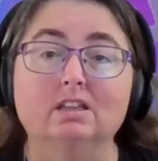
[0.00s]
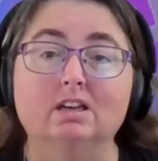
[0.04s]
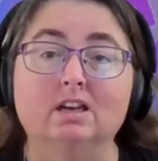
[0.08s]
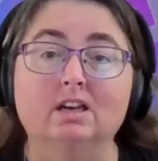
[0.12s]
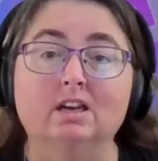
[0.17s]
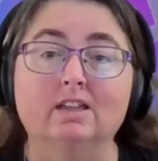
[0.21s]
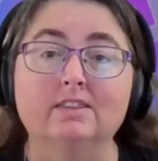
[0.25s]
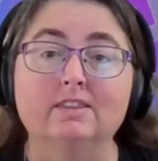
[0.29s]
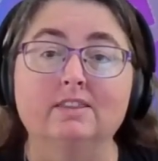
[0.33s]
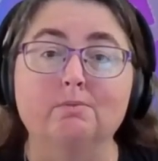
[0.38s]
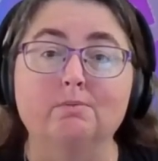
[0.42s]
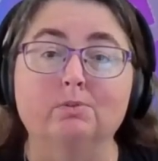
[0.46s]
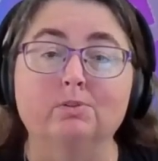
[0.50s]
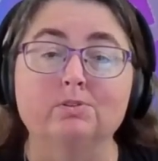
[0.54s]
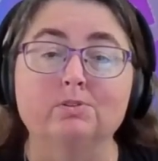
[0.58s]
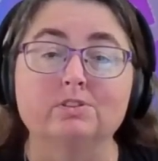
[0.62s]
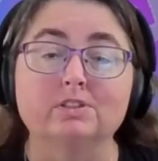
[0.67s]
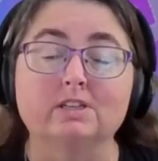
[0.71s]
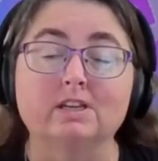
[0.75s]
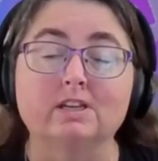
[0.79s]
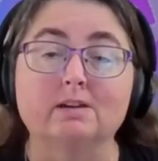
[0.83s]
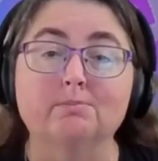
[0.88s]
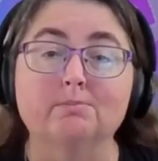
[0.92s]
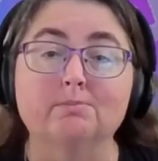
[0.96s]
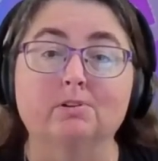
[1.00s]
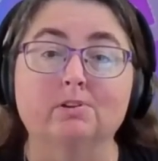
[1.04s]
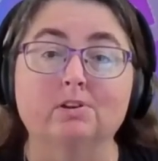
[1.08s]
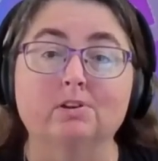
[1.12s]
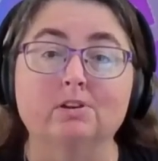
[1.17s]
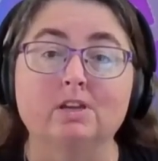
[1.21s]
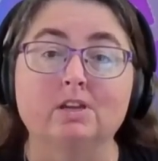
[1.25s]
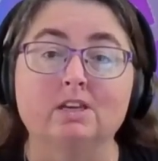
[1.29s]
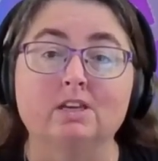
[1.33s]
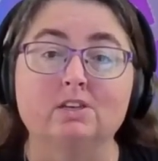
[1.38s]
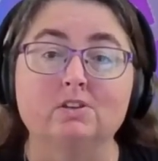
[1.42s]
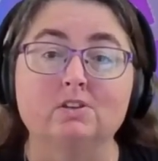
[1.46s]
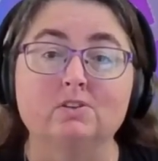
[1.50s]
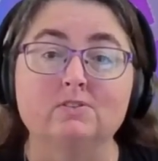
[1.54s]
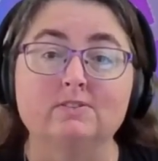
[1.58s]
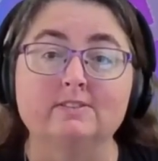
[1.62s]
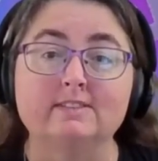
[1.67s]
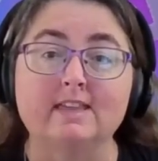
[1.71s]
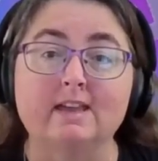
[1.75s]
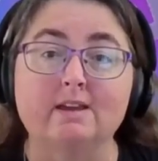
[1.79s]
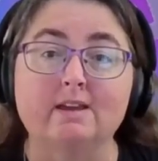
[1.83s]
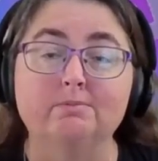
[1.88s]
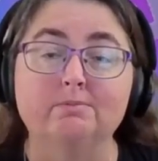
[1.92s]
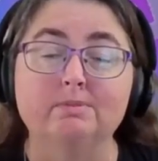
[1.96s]
that want to come on and
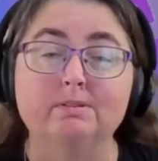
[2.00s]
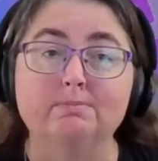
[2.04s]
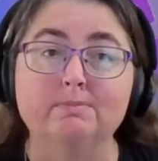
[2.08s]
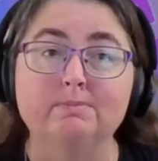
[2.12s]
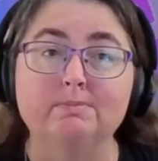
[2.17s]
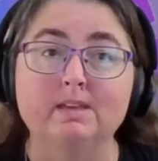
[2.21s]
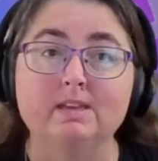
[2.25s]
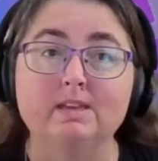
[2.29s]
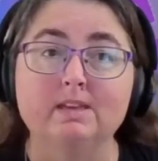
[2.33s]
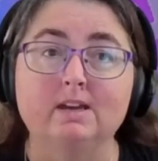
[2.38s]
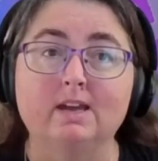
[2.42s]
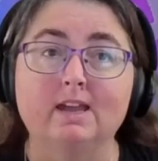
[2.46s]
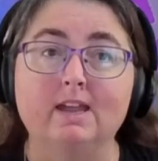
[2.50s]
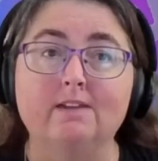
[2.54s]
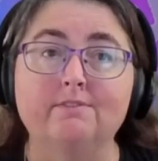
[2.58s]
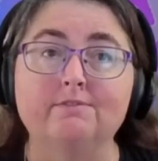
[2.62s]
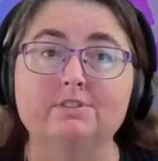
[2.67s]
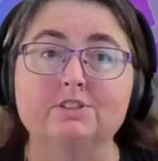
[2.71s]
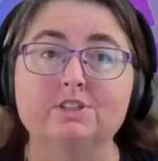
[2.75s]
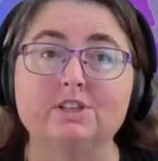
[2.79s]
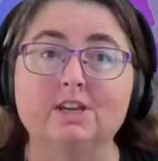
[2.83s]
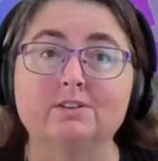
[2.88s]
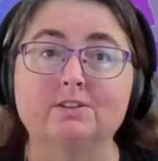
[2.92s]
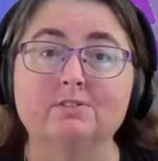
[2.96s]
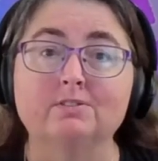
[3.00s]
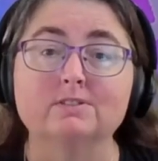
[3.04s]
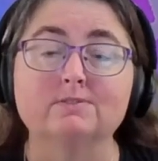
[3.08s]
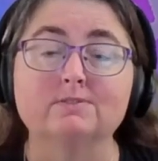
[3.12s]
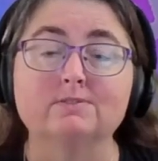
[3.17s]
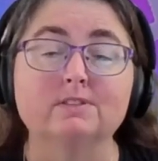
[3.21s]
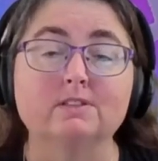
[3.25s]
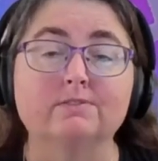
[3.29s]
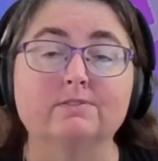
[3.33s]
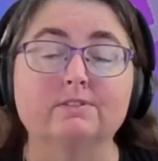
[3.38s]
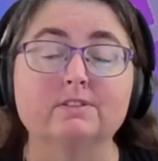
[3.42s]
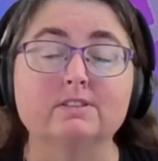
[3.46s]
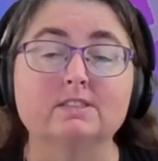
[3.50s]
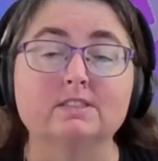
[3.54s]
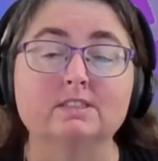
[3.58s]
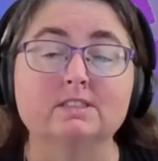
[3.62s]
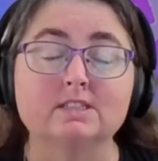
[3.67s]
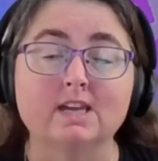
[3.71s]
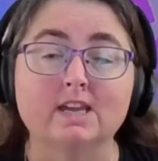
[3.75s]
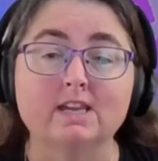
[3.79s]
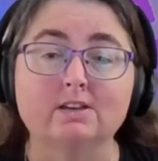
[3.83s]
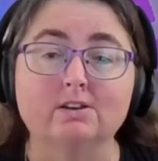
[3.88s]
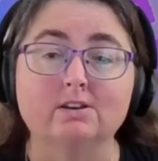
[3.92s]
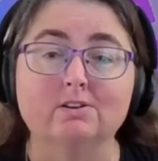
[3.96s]
use that with me. I have channels for different
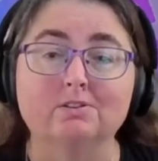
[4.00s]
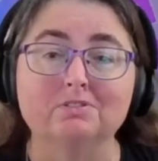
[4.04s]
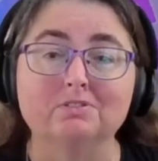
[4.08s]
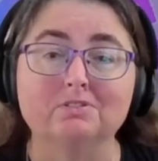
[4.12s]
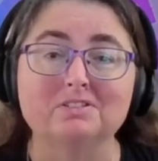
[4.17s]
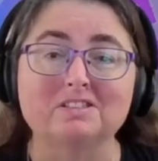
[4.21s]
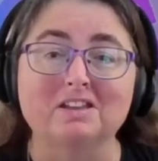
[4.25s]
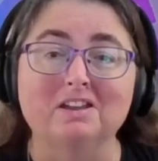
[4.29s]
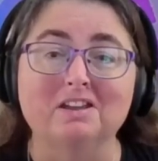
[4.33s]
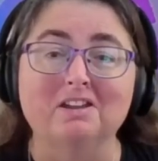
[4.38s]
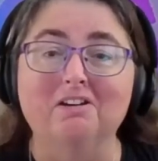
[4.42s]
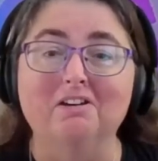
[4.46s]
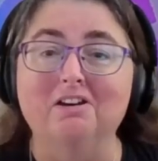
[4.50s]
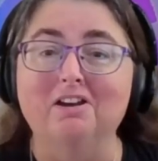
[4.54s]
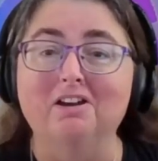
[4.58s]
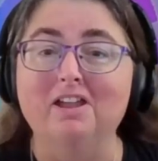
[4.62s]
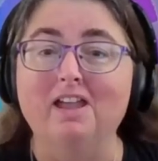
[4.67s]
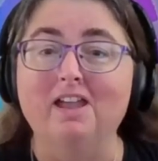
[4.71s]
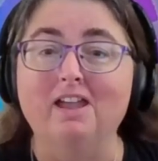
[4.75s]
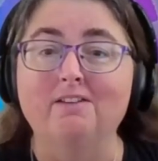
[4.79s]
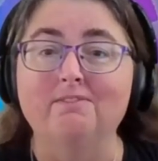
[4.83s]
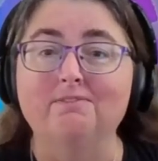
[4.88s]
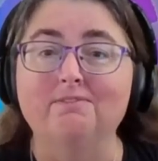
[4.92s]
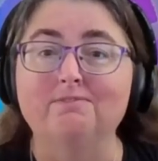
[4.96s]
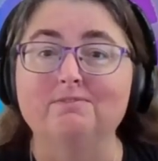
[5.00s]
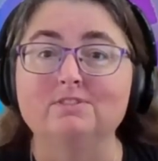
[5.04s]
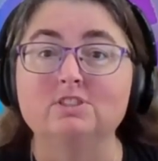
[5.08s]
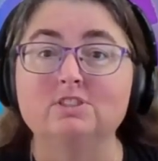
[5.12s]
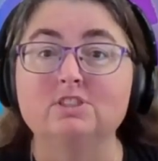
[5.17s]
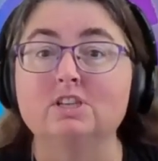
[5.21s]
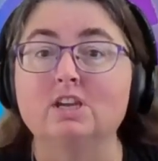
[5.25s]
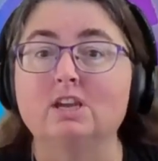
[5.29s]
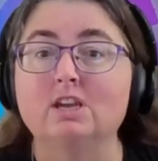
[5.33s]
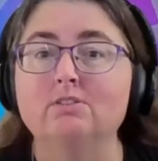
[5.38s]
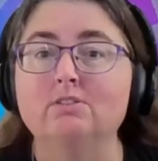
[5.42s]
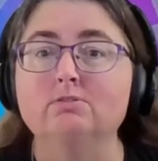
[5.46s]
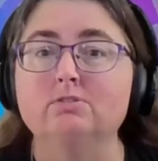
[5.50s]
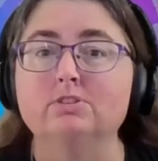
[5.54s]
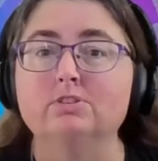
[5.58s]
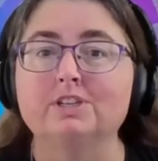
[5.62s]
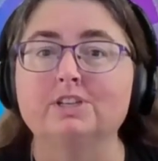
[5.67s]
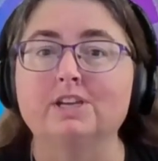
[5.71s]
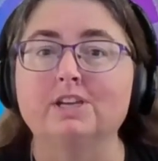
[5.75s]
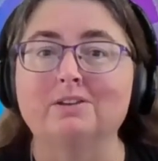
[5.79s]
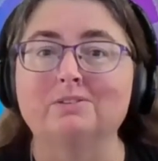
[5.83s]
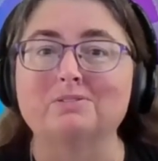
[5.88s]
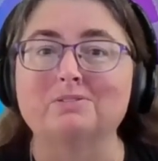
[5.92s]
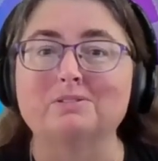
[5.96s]
stakeholders. I have general
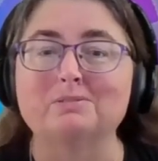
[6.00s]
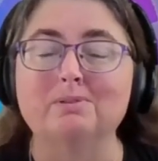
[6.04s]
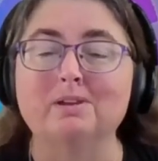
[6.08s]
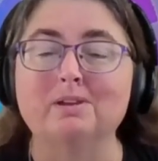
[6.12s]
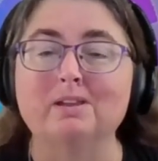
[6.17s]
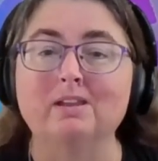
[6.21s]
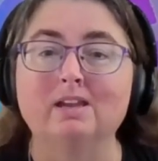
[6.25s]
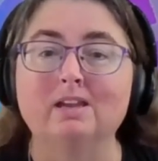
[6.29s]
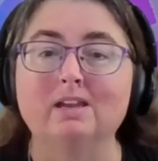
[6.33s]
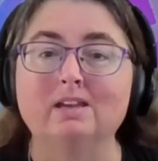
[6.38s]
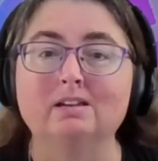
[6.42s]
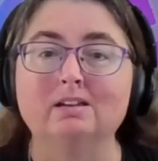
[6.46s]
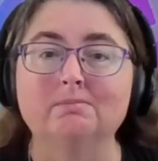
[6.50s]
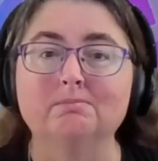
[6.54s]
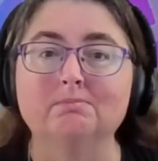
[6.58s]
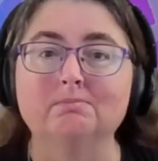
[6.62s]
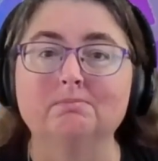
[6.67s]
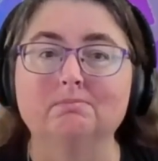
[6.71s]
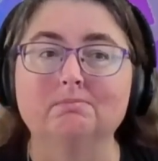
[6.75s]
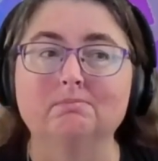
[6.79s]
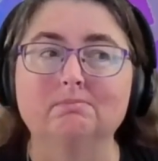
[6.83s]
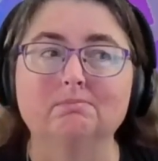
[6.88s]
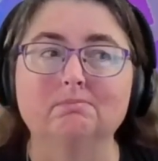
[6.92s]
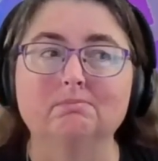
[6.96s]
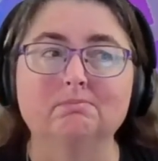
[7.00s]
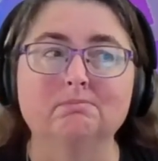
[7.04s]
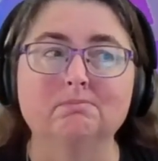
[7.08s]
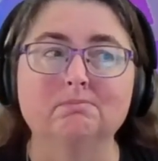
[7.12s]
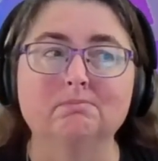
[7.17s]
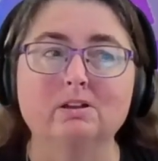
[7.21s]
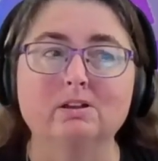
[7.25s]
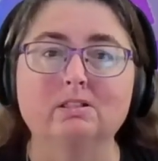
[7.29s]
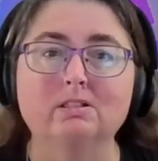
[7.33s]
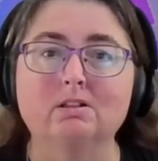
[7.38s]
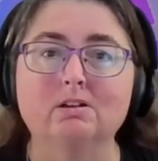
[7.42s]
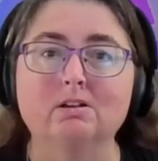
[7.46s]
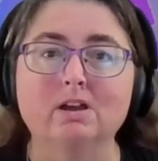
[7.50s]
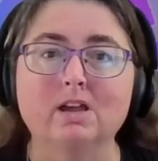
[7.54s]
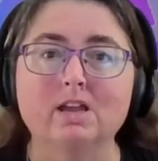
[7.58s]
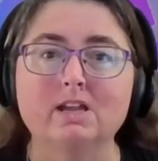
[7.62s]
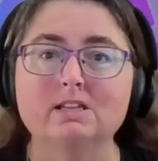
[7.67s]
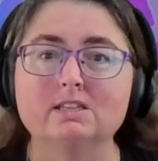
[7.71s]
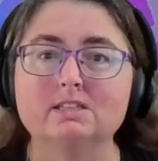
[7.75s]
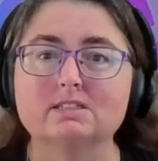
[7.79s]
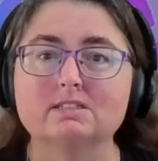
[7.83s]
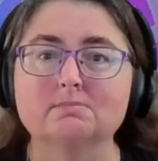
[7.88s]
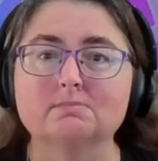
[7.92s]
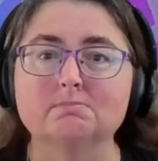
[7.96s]
channels where my
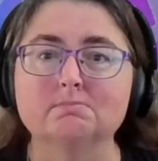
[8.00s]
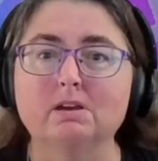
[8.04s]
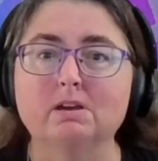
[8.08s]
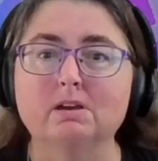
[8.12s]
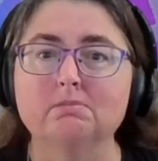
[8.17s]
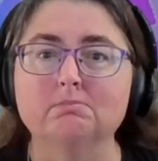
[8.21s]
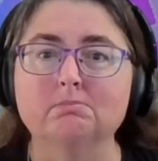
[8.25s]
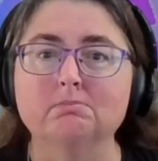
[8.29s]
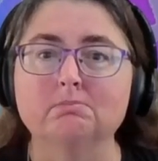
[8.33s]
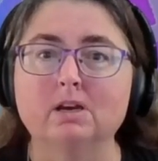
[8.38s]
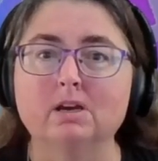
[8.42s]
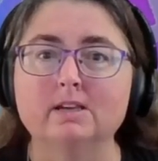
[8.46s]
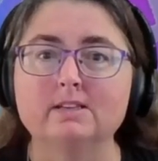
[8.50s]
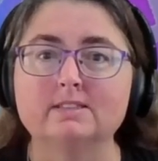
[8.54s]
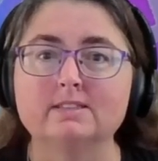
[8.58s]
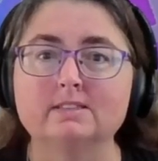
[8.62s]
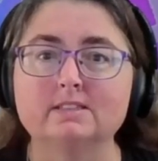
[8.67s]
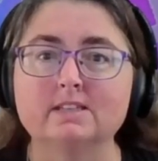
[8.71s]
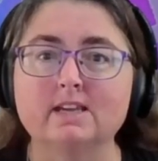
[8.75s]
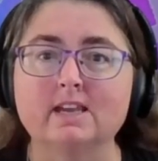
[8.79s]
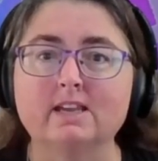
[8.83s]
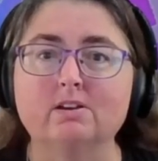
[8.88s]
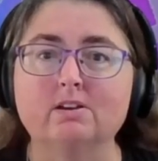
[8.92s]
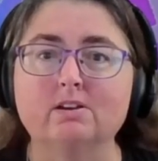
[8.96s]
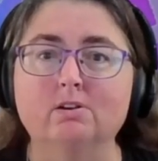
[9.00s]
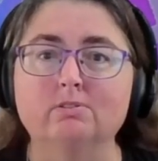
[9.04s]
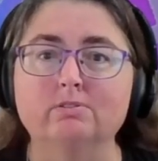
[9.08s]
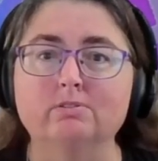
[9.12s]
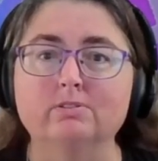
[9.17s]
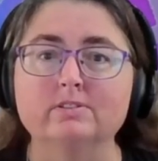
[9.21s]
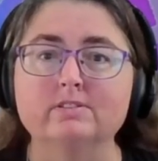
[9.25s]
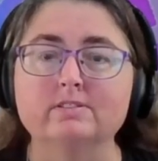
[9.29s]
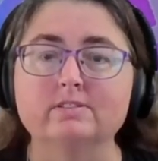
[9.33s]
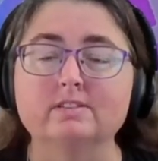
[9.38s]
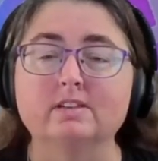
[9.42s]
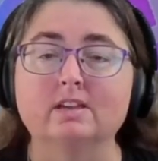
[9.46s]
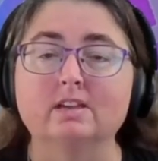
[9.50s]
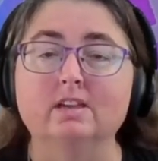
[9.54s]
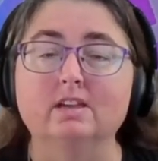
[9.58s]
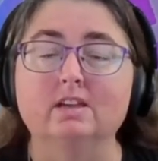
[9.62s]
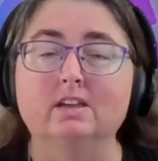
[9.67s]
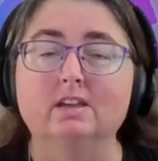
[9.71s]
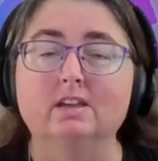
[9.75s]
clients, my stakeholders,